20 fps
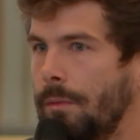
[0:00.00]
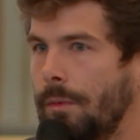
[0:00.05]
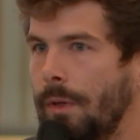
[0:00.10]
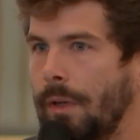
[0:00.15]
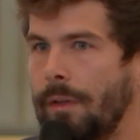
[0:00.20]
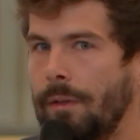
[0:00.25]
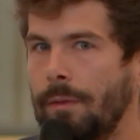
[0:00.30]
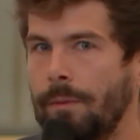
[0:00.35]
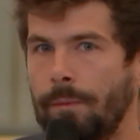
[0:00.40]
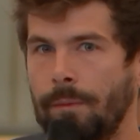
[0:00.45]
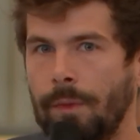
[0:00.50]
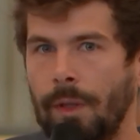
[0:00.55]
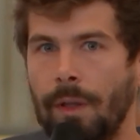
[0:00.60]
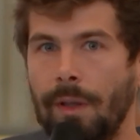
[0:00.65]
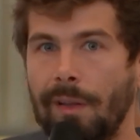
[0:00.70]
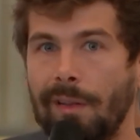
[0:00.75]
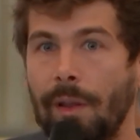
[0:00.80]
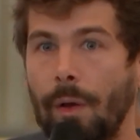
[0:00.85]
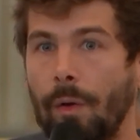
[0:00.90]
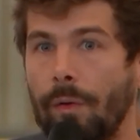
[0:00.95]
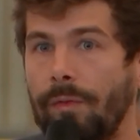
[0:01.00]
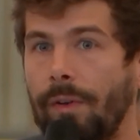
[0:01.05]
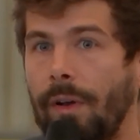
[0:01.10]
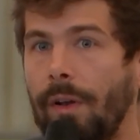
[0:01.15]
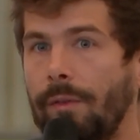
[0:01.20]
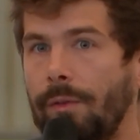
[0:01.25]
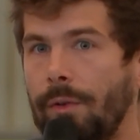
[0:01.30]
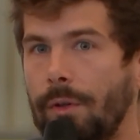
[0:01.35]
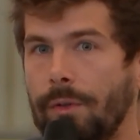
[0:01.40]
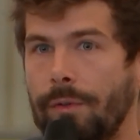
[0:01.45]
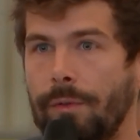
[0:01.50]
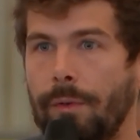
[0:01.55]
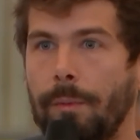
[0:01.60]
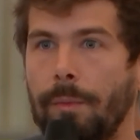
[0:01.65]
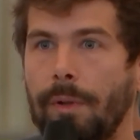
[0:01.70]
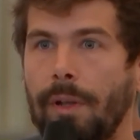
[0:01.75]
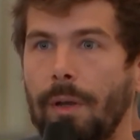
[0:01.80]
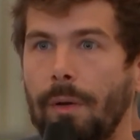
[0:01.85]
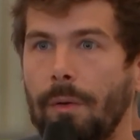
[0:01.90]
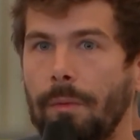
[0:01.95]
right? Now, 5 years
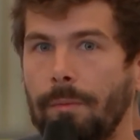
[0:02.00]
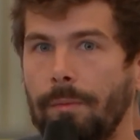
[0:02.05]
from now,